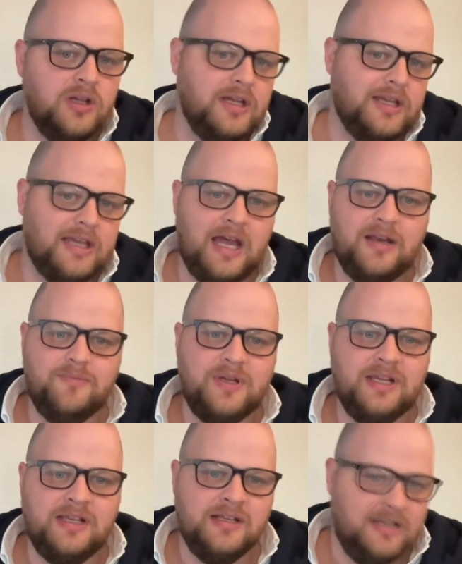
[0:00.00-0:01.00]
can
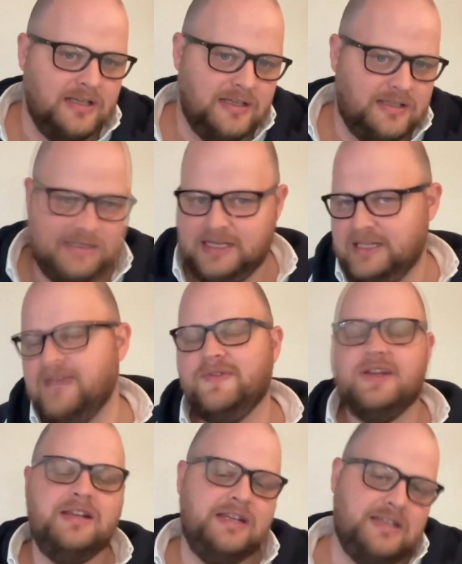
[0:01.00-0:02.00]
be
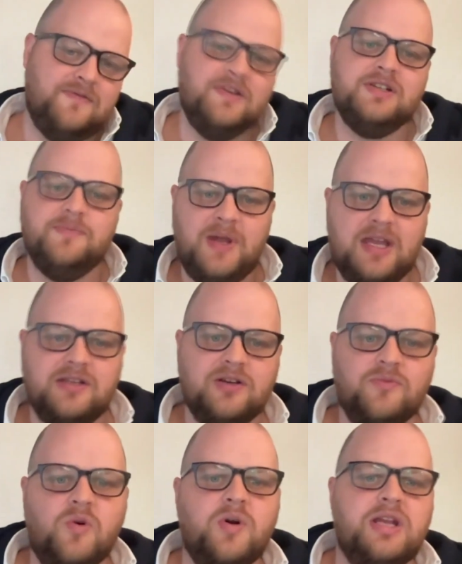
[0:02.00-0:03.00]
significantly different depending
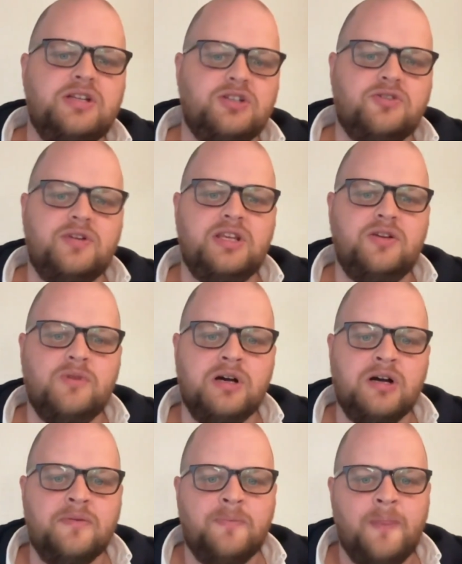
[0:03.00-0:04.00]
on what industry you
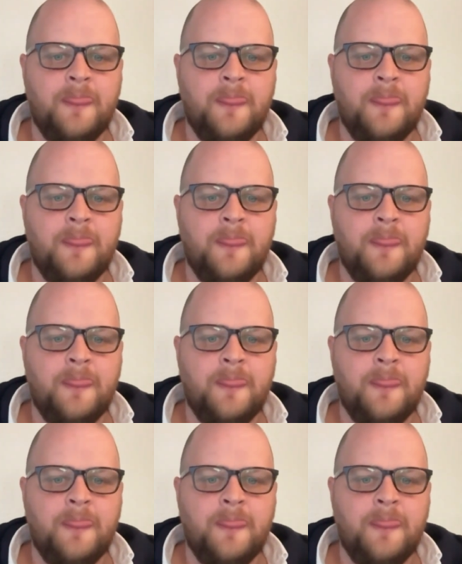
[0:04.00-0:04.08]
are.